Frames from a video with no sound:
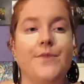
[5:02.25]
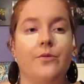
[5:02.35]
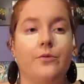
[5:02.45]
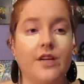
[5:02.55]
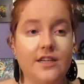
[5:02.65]

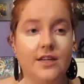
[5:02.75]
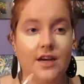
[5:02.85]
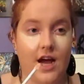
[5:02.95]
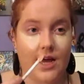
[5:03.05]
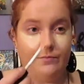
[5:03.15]
The reason
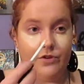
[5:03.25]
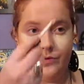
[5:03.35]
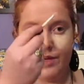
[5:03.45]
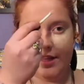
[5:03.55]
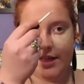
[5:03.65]
I'm
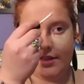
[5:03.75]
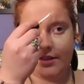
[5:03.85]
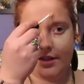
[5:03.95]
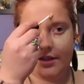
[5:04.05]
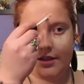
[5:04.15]
doing this is